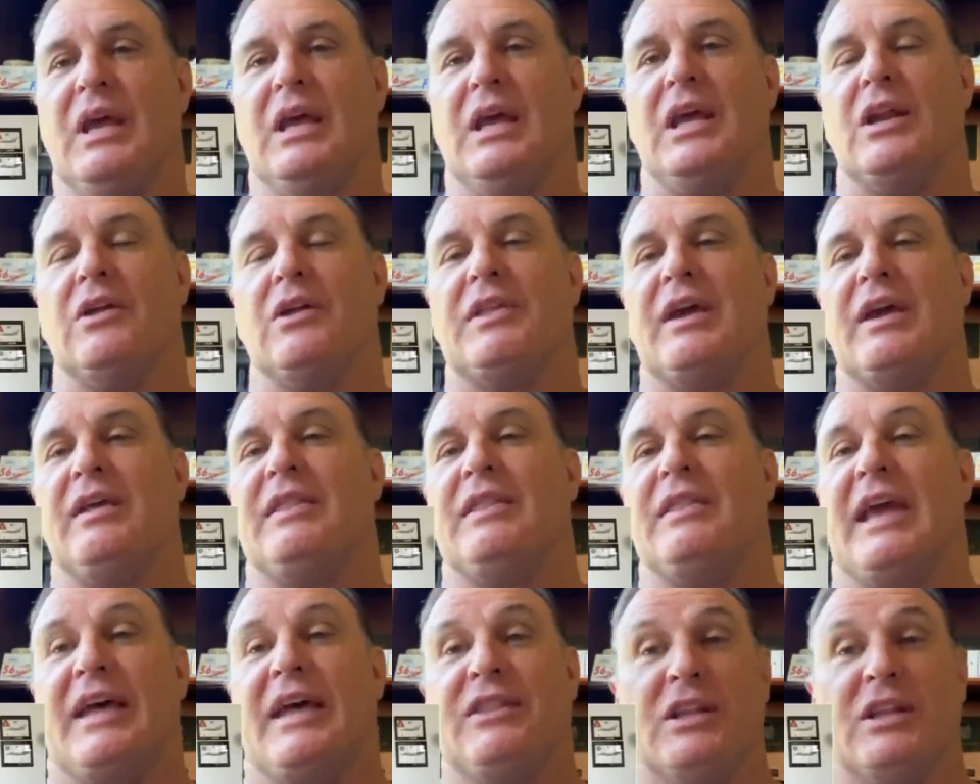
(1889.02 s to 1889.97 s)
You know, they
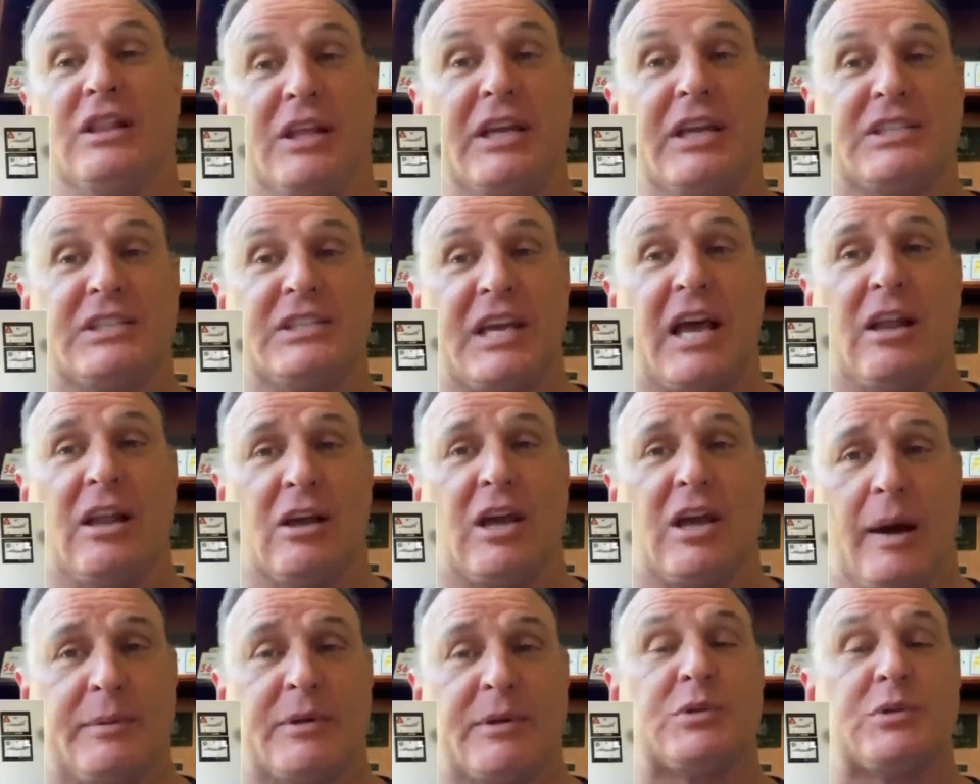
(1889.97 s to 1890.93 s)
had the Lynx
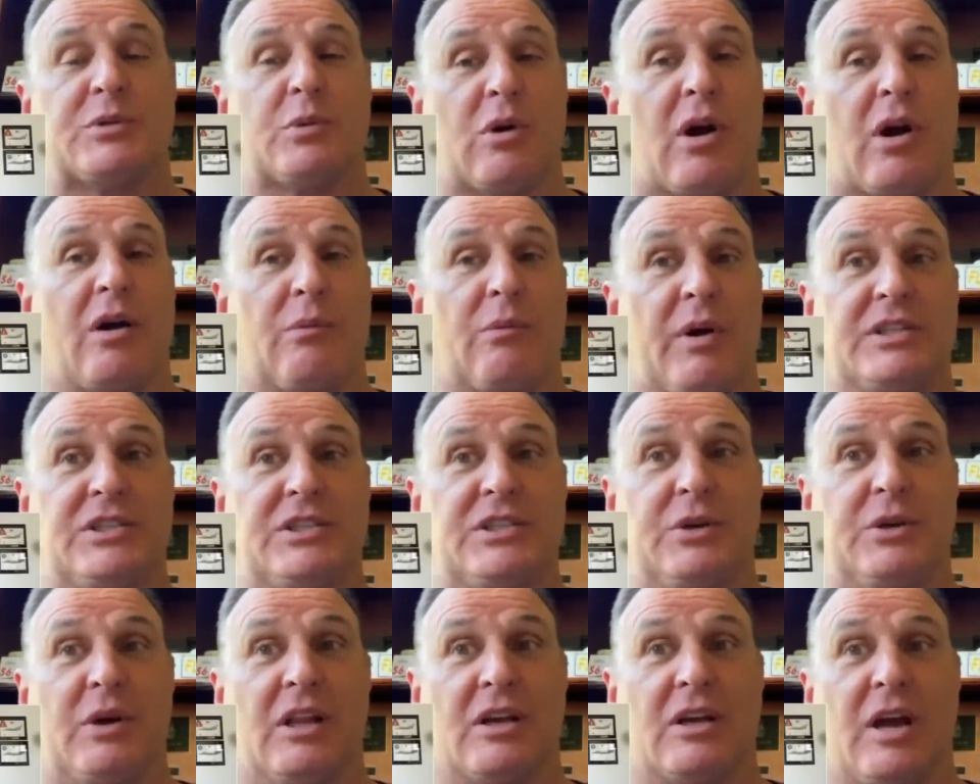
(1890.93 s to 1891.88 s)
helicopters were our
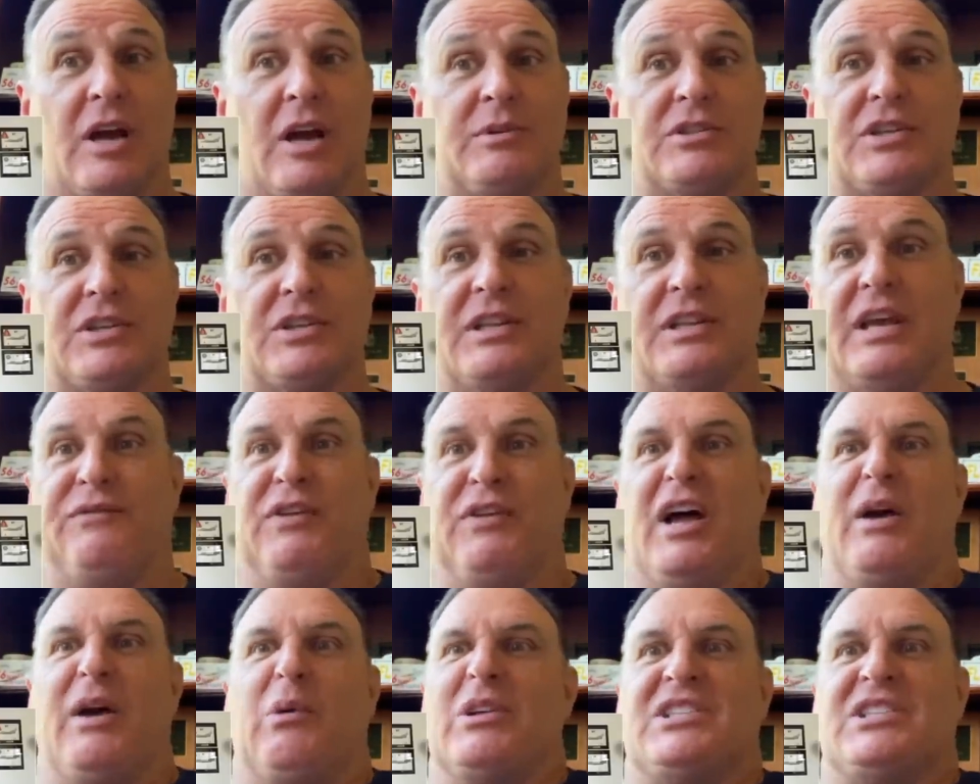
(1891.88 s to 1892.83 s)
rescue helicopters, and they
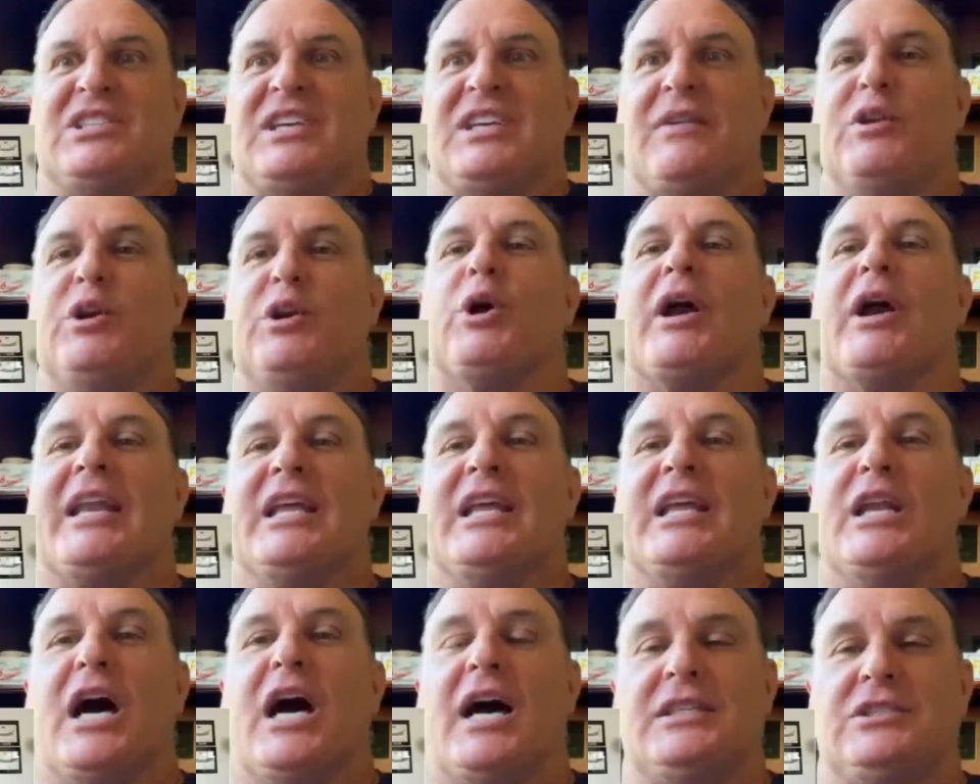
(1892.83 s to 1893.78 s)
fly, what, 70 or
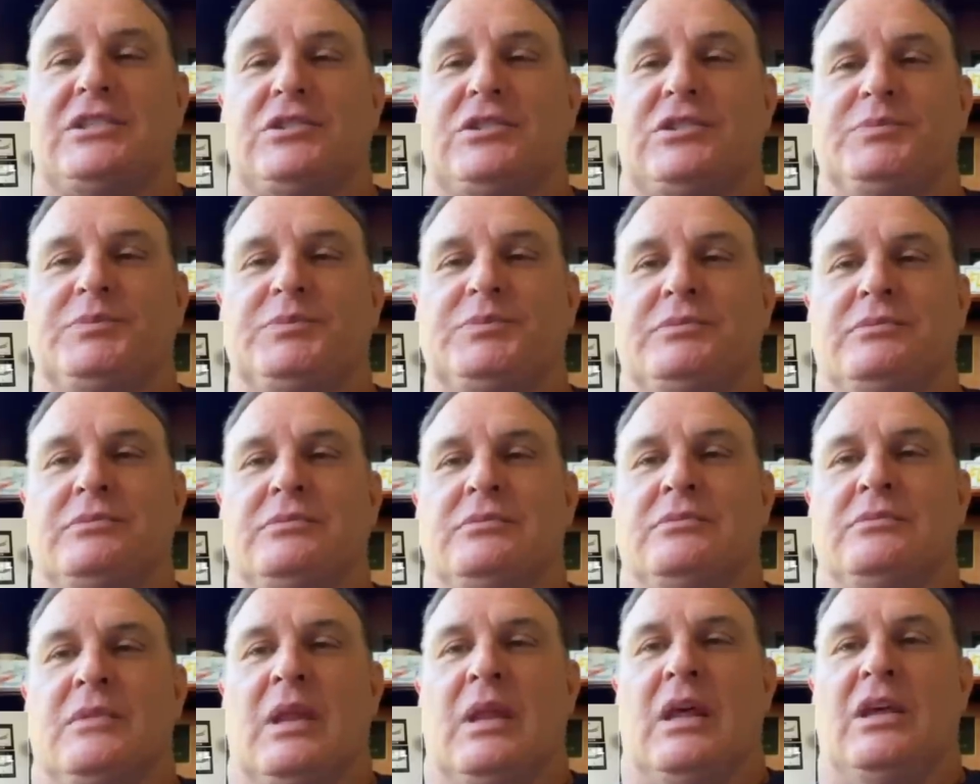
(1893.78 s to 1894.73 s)
80 knots?
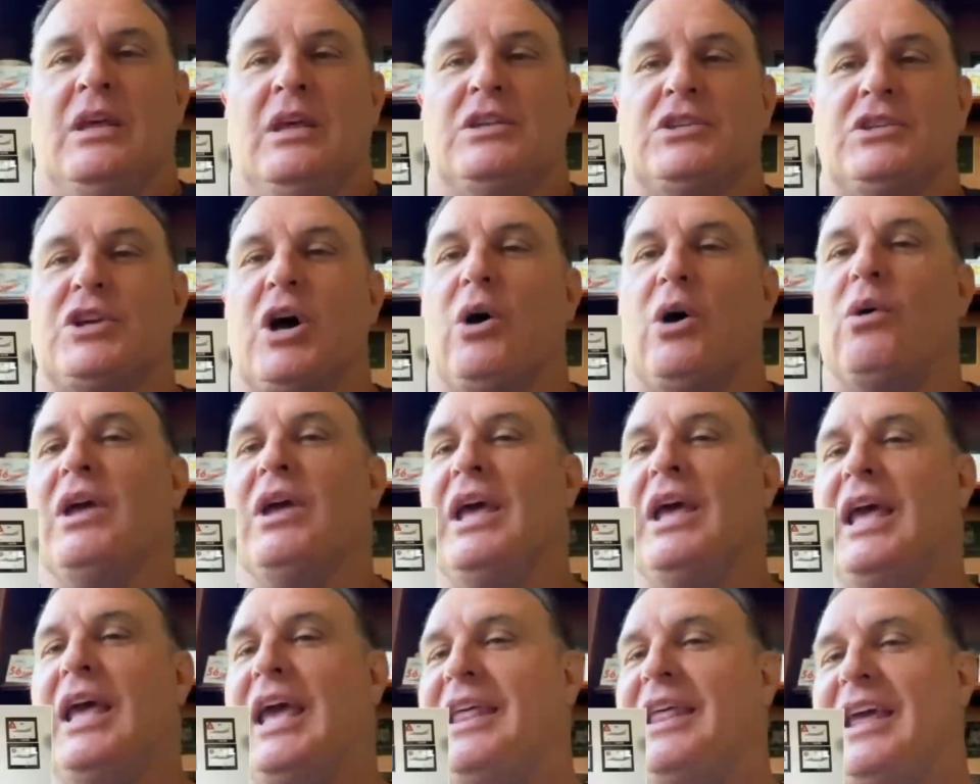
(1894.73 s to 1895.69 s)
So
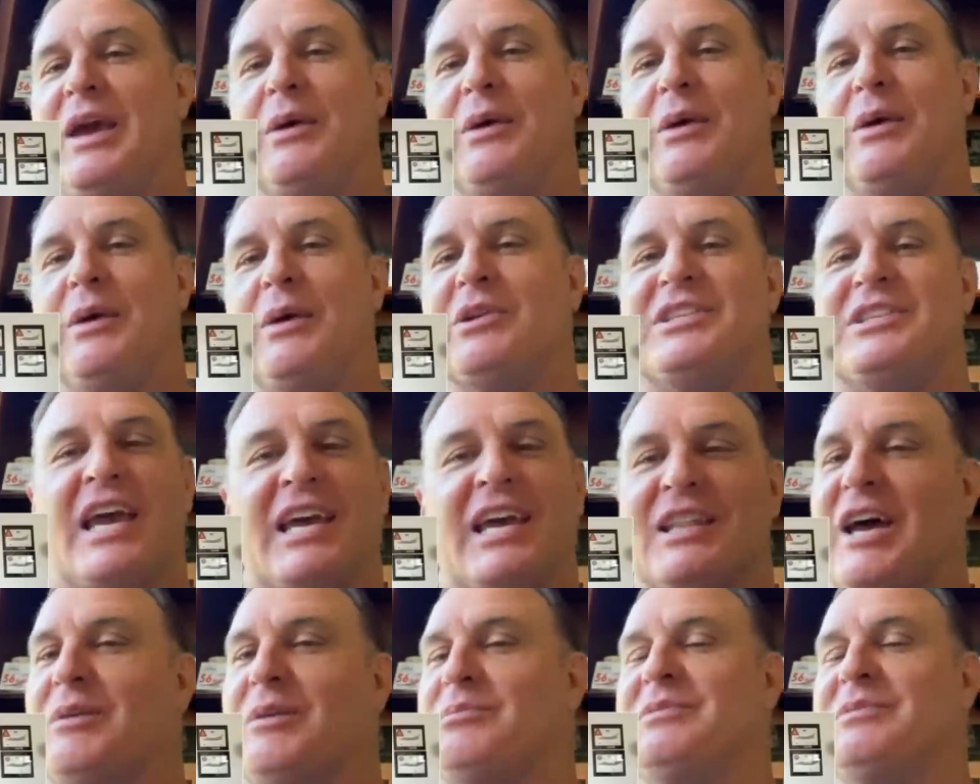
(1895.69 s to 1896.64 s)
it would have taken
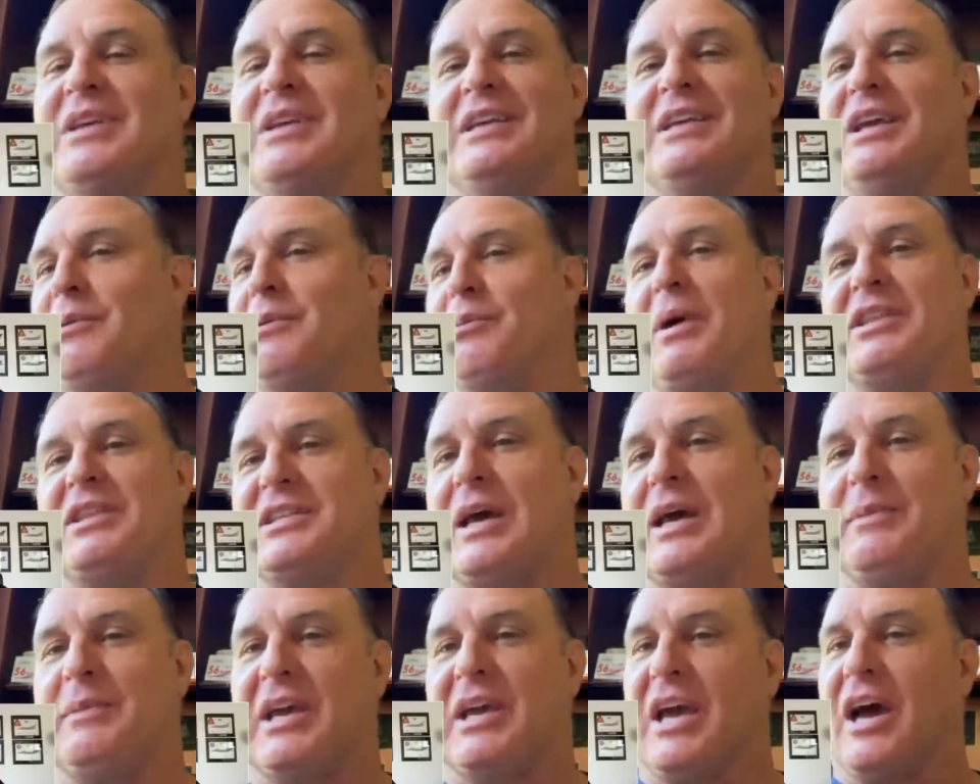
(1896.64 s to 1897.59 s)
them, you know, by the
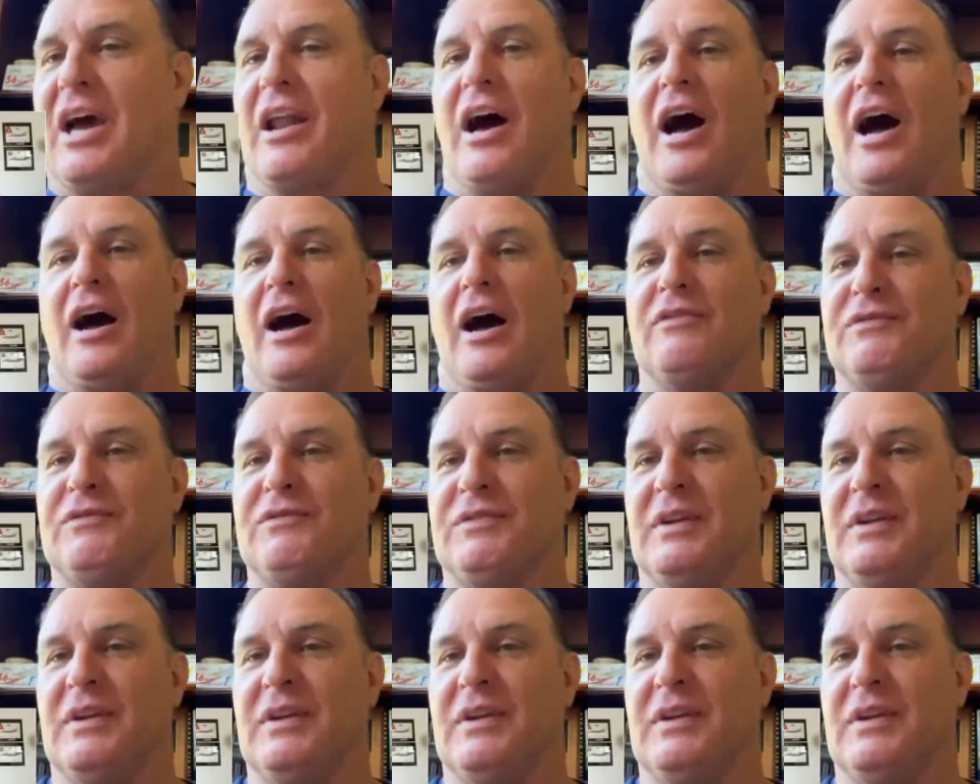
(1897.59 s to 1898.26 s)
time they got off